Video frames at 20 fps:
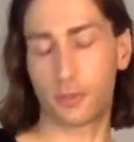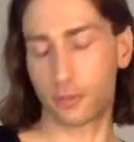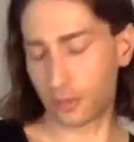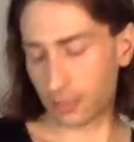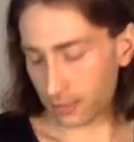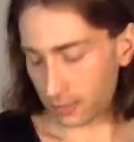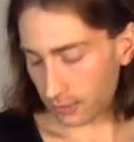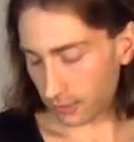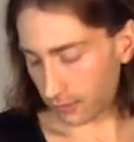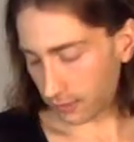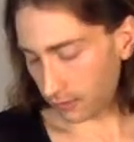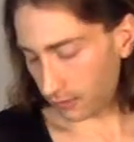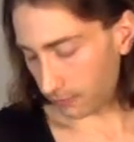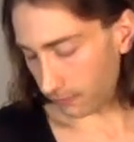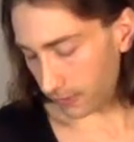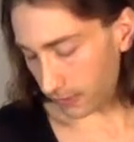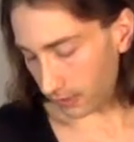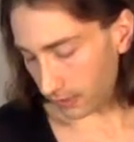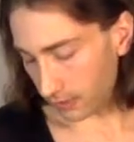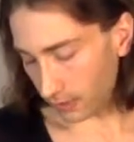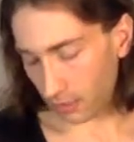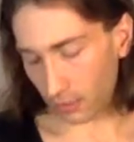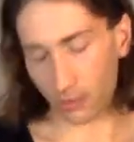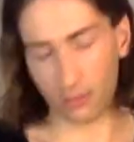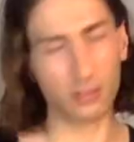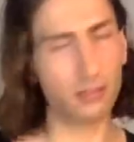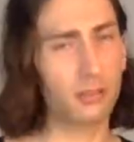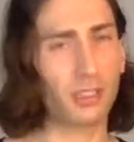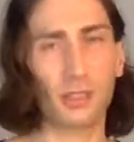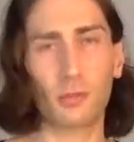You can see that in the video.
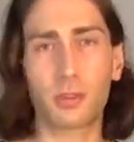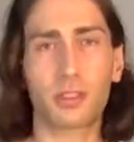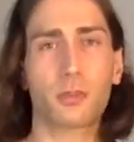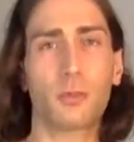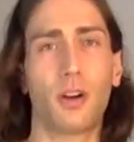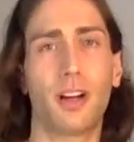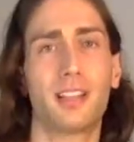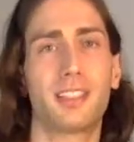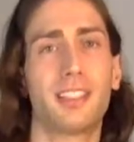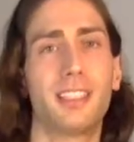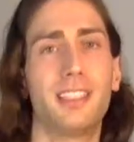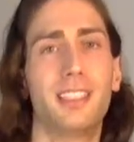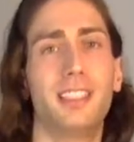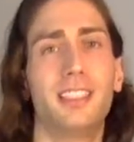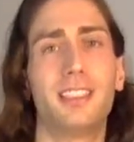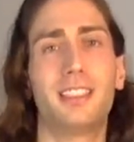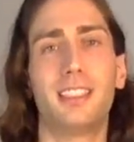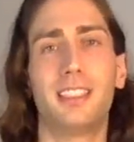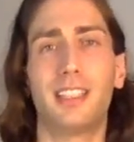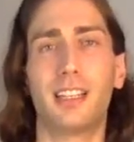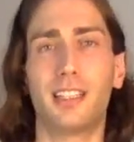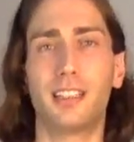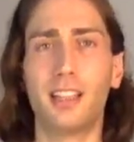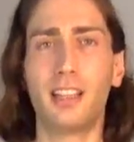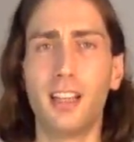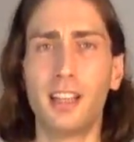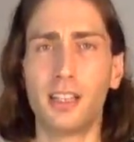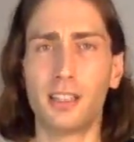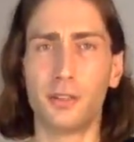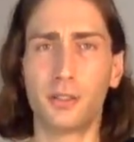It was quite easy, and
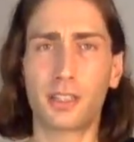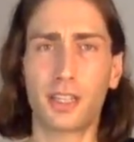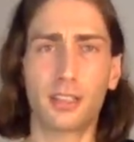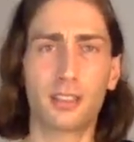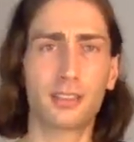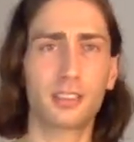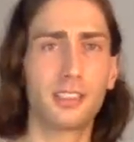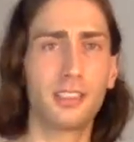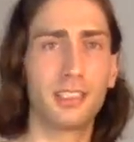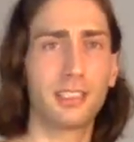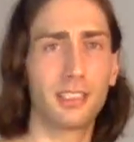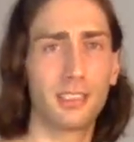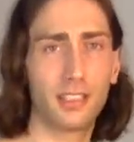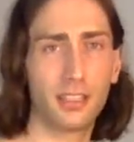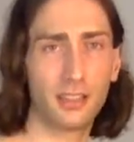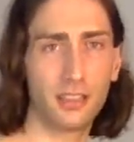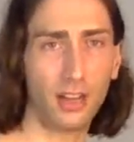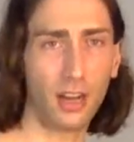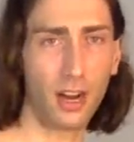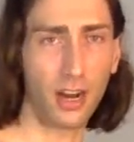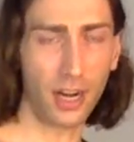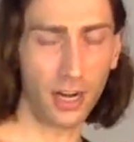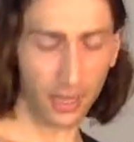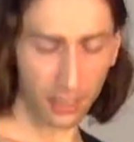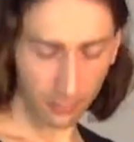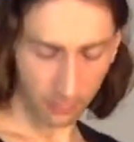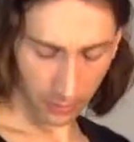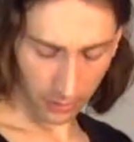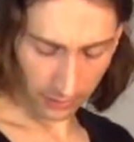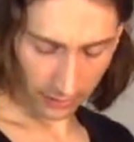you cannot see it in the
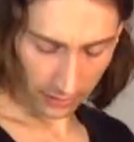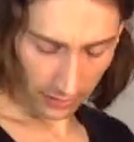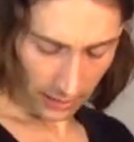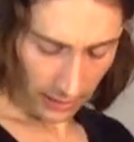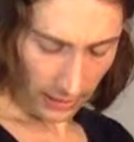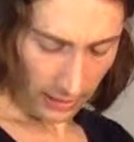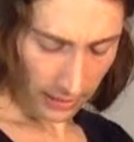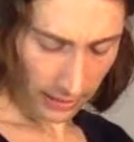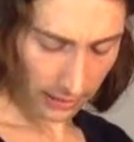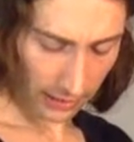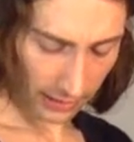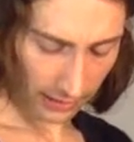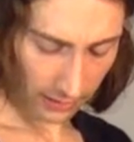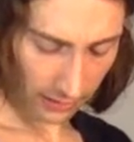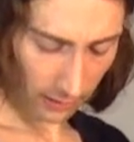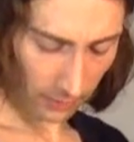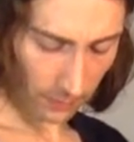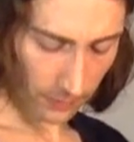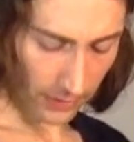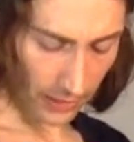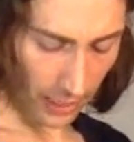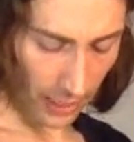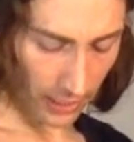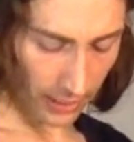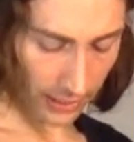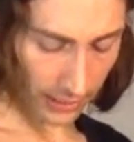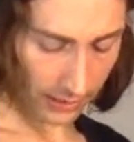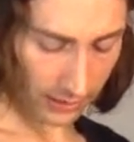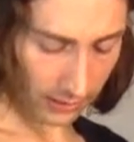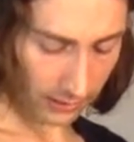dark, but it has some
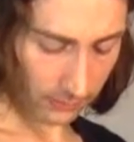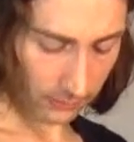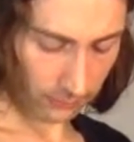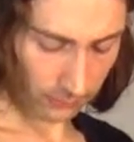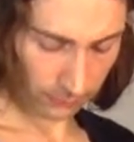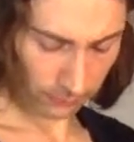nice